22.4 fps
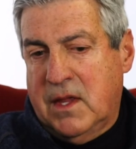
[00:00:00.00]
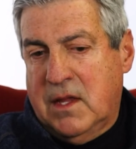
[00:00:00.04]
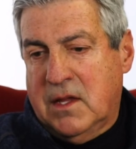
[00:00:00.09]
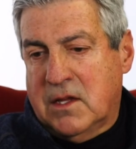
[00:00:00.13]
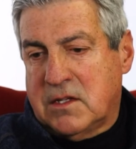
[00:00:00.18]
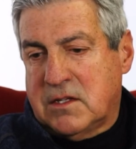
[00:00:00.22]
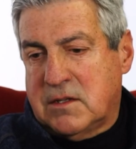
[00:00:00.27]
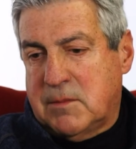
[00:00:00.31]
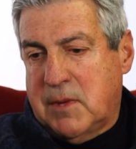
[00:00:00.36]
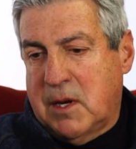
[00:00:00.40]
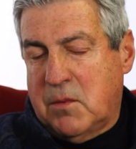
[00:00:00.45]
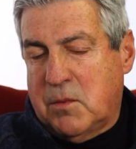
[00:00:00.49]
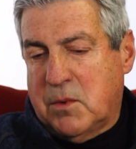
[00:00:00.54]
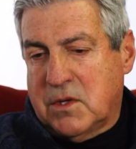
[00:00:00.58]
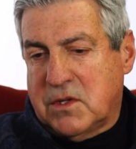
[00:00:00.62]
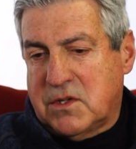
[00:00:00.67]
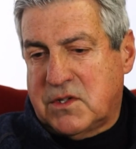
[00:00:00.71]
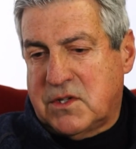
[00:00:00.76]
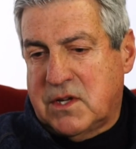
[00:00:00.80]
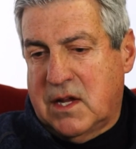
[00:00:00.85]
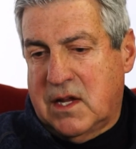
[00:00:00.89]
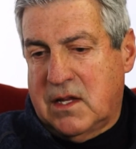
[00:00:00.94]
Somebody
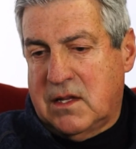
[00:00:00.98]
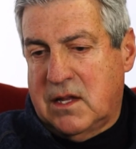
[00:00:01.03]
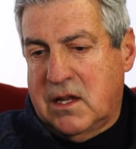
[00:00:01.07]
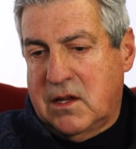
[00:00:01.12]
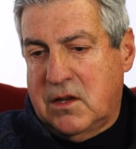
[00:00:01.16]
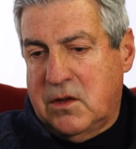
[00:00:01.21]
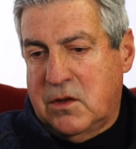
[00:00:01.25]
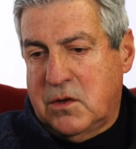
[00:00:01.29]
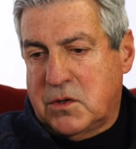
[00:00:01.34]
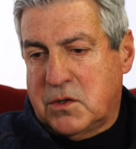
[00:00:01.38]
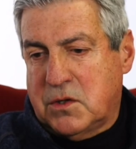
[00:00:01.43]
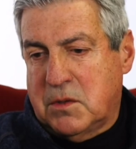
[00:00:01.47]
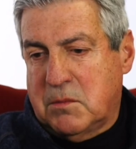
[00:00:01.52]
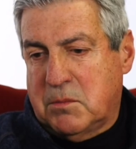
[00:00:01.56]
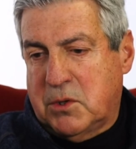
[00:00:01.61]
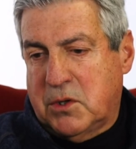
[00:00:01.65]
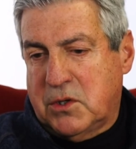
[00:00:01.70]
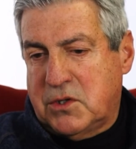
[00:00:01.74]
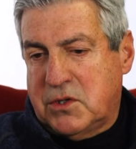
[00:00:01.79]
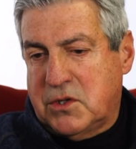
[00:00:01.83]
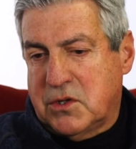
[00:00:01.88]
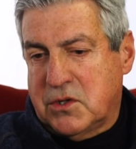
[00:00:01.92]
once said that you should
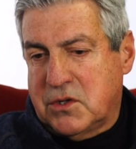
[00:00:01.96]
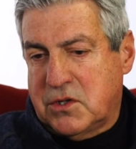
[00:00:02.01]
put your